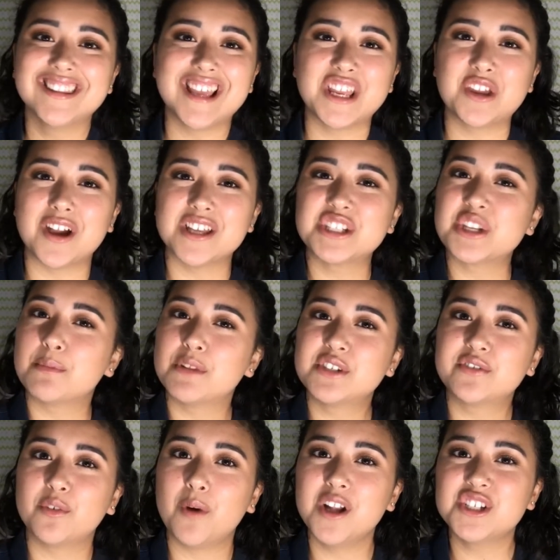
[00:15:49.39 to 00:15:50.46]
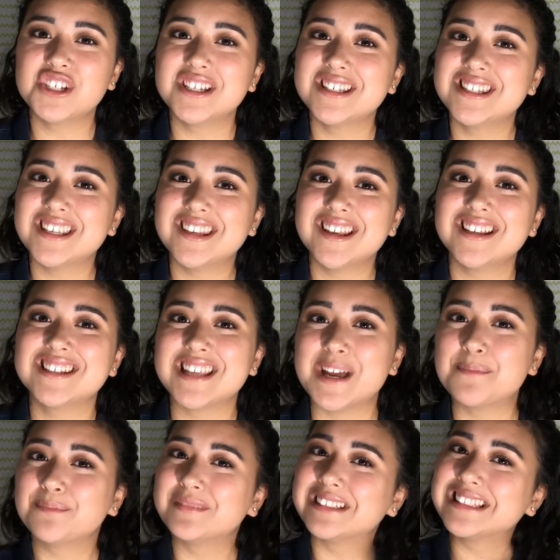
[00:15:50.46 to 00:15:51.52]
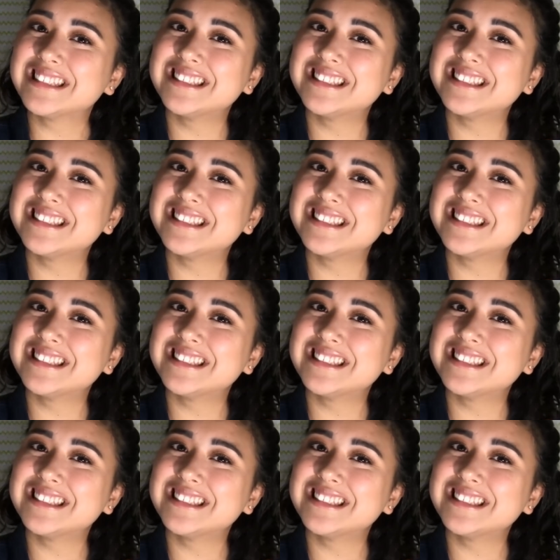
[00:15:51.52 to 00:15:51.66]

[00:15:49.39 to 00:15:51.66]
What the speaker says: Thank you guys so much for watching. See you next time.